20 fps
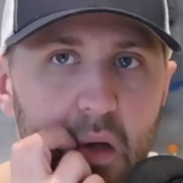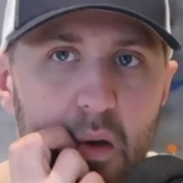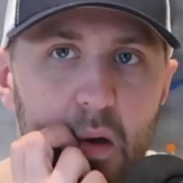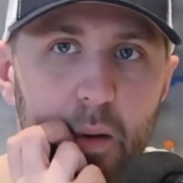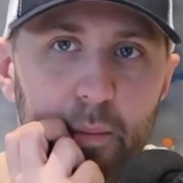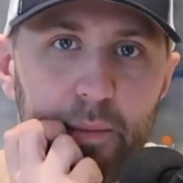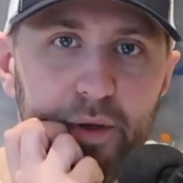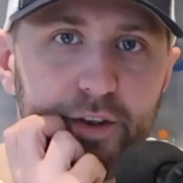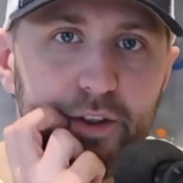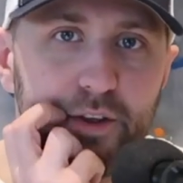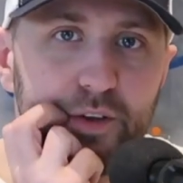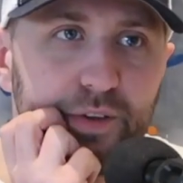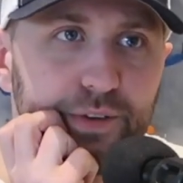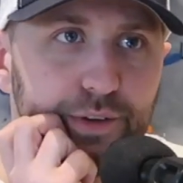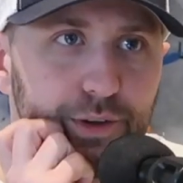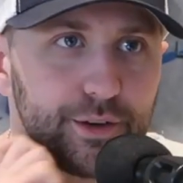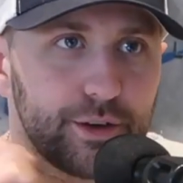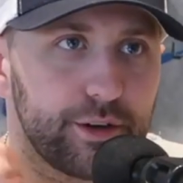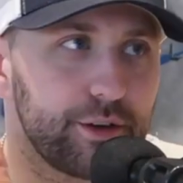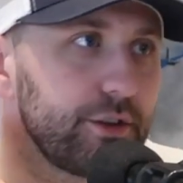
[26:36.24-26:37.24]

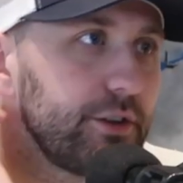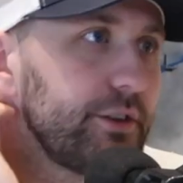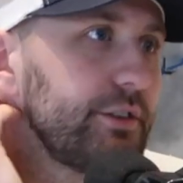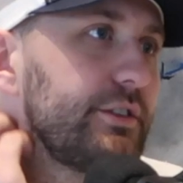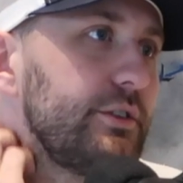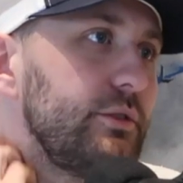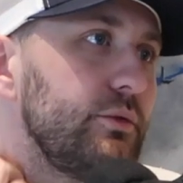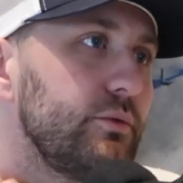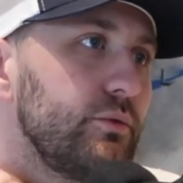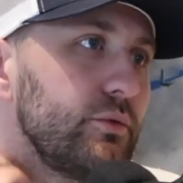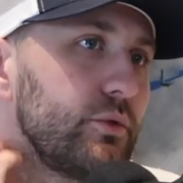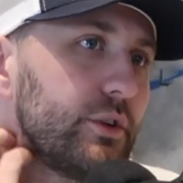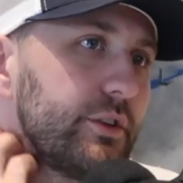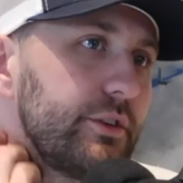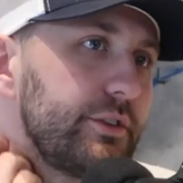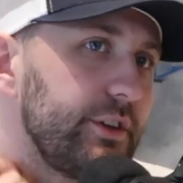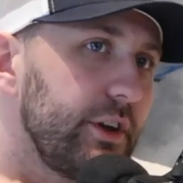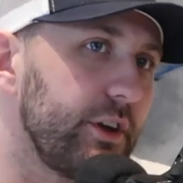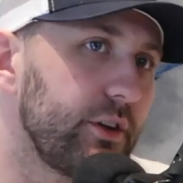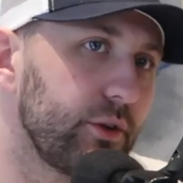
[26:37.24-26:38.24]
you hear this in real
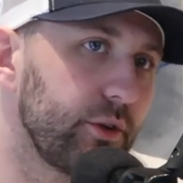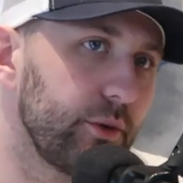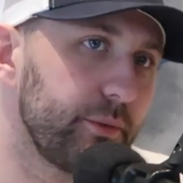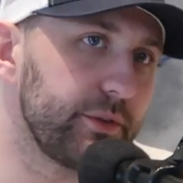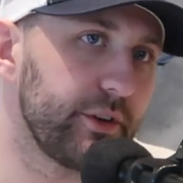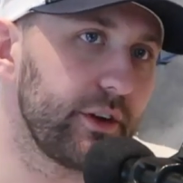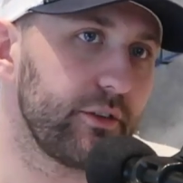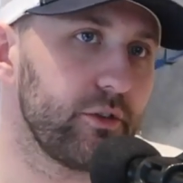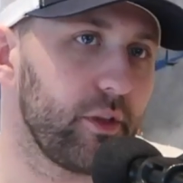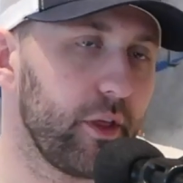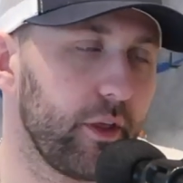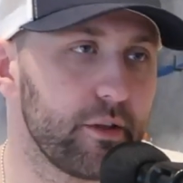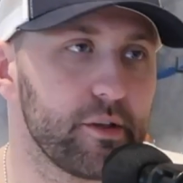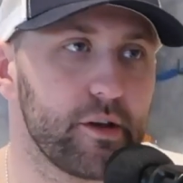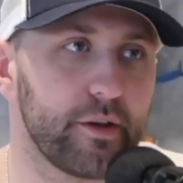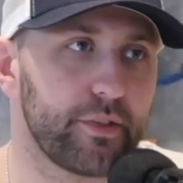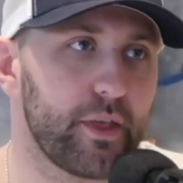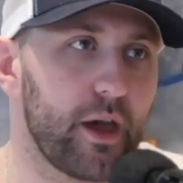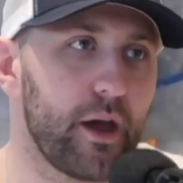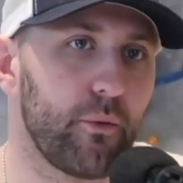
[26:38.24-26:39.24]
estate groups and everything
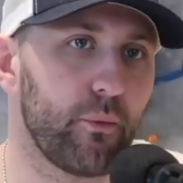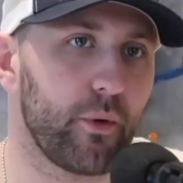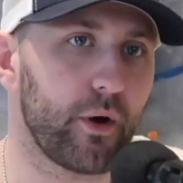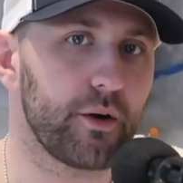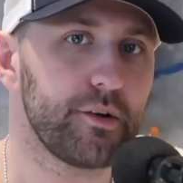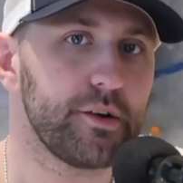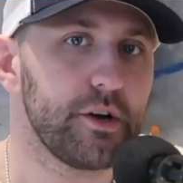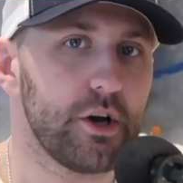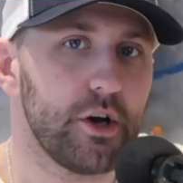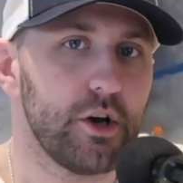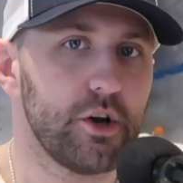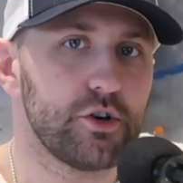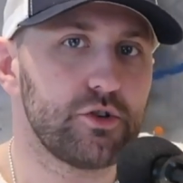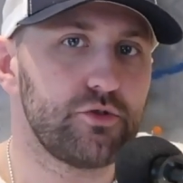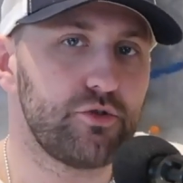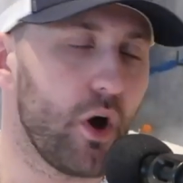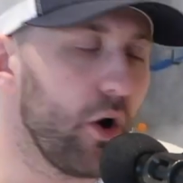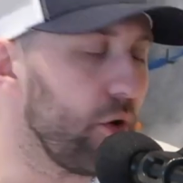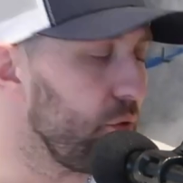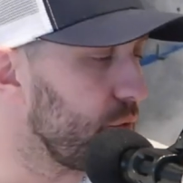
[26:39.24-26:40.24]
like that, where
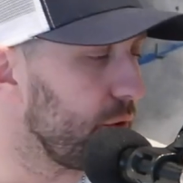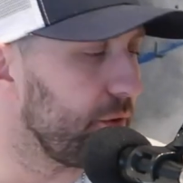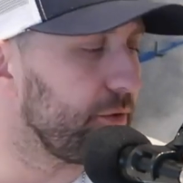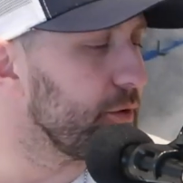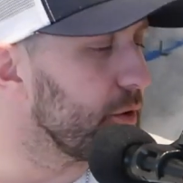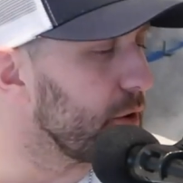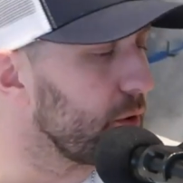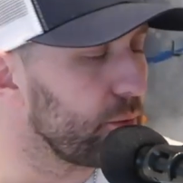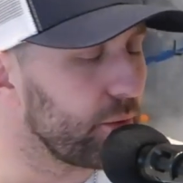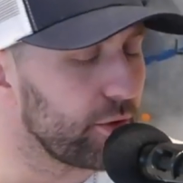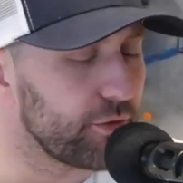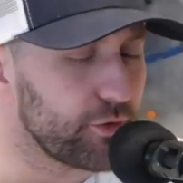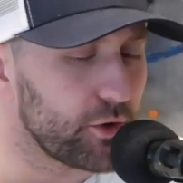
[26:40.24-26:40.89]
no, refer.